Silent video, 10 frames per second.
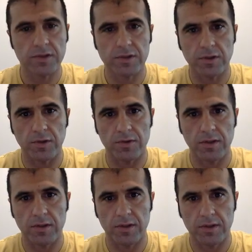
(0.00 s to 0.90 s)
suit.
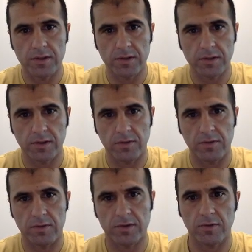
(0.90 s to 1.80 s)
suit.
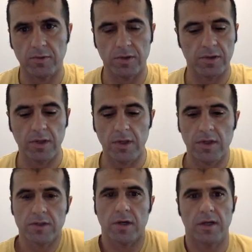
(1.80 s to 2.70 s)
So we're
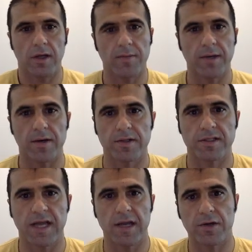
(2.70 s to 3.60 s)
talking about a
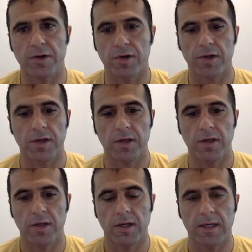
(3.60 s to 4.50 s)
standard
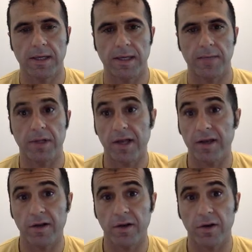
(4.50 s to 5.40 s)
uh,
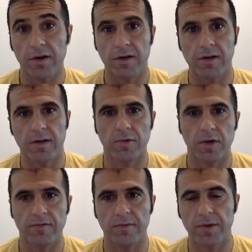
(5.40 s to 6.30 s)
playing card that we're all
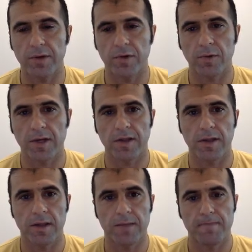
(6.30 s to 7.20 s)
familiar with,
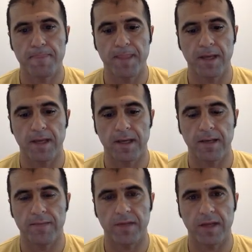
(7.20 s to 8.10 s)

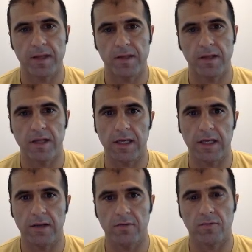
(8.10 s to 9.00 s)
um, and the
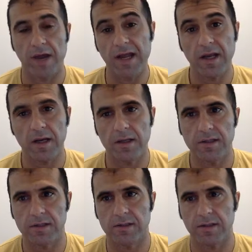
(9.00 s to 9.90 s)
rank
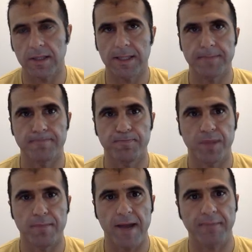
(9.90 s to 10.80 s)
is uh,
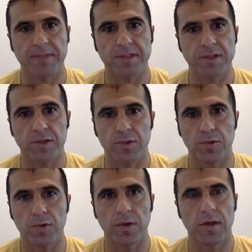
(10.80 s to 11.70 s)
maps
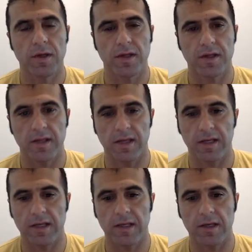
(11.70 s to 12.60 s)
to
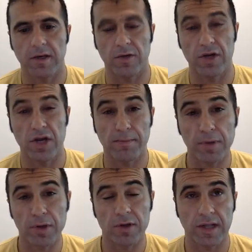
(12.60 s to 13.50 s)
the you know the
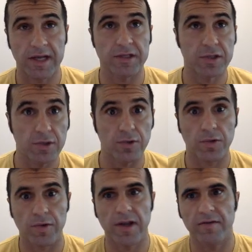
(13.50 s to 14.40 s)
number like two,
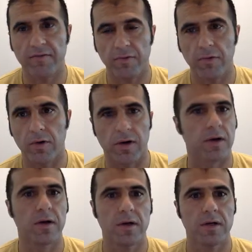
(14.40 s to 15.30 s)
three, four,
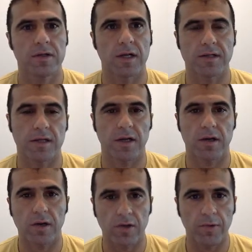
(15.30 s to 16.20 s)
dot dot dot
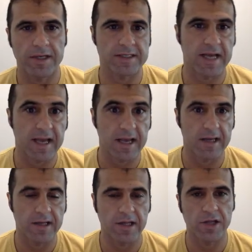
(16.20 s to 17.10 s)
all the way to ten,
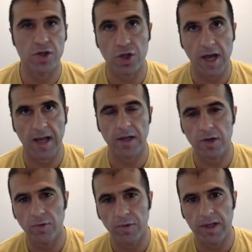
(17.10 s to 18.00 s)
and then jack,
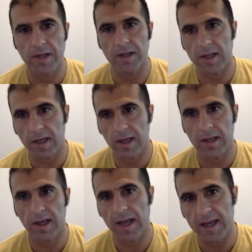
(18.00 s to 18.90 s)
queen,
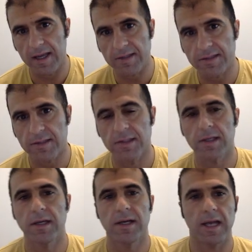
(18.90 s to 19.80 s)
king, ace,
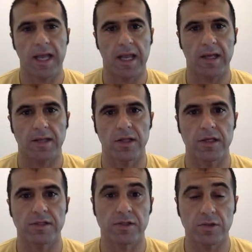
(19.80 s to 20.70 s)
and the
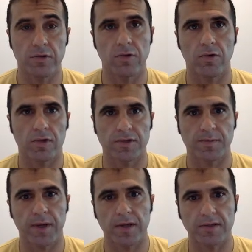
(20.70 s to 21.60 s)
suit
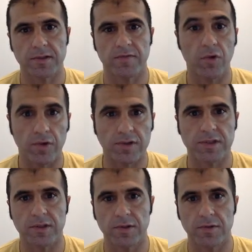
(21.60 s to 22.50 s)
corresponds of course
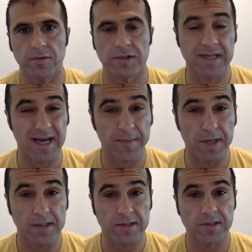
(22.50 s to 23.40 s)
to
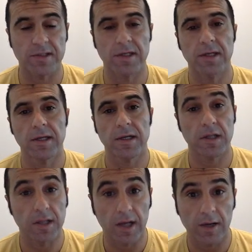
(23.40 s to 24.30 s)
diamonds,
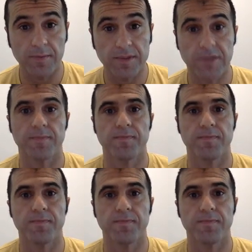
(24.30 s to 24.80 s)
clubs,